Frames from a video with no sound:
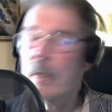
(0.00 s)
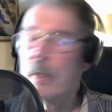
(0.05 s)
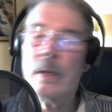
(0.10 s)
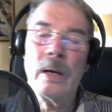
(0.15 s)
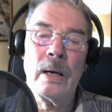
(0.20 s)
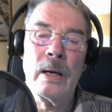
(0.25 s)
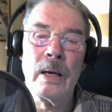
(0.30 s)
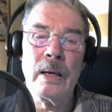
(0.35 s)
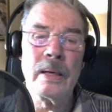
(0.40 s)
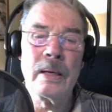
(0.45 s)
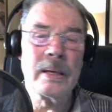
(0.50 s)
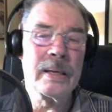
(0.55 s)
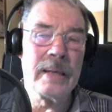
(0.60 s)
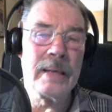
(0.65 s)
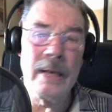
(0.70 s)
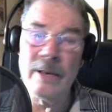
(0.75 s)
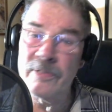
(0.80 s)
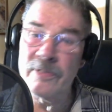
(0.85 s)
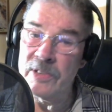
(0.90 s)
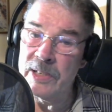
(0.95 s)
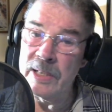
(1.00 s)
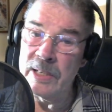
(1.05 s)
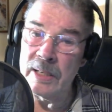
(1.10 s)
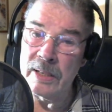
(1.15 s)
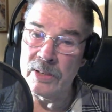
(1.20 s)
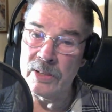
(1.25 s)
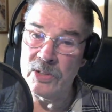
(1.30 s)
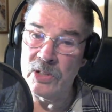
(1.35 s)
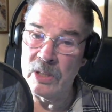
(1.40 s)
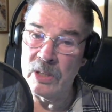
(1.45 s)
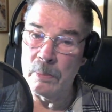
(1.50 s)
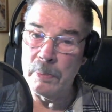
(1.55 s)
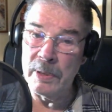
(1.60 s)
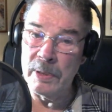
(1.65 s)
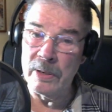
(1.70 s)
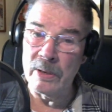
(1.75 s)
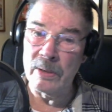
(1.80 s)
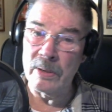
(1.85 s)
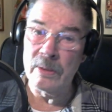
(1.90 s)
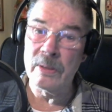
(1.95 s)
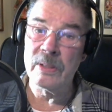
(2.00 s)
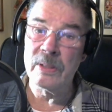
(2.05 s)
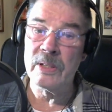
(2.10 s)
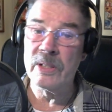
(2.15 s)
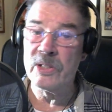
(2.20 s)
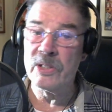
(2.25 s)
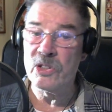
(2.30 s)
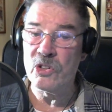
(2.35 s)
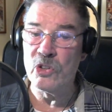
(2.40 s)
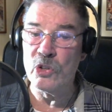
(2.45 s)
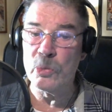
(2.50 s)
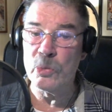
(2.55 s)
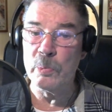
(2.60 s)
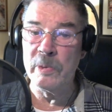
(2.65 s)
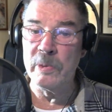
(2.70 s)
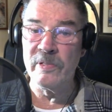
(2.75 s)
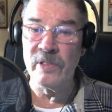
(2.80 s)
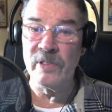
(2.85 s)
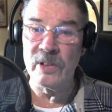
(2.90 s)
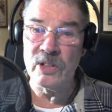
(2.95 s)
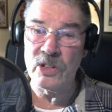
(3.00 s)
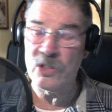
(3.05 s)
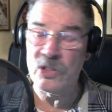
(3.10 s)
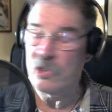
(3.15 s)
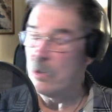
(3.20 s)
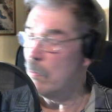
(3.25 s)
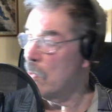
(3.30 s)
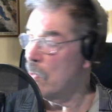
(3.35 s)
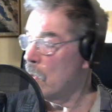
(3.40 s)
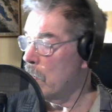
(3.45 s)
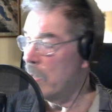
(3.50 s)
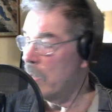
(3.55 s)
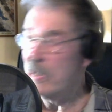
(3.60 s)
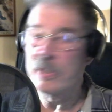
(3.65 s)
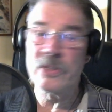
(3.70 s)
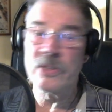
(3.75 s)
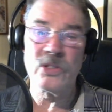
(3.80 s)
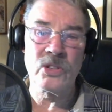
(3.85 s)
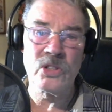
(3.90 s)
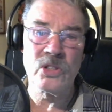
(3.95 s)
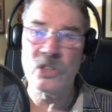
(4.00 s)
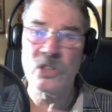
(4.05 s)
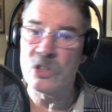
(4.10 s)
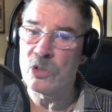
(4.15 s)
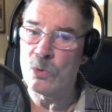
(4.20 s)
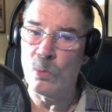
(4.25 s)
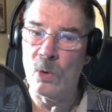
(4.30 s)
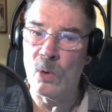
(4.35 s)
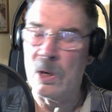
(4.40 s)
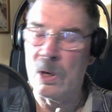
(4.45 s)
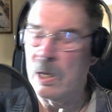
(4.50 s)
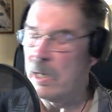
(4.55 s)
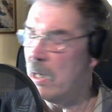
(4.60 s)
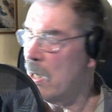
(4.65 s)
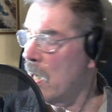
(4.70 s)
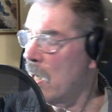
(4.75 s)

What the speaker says: I'm going to have to take a sip here. Excuse me for just a moment. This is just water.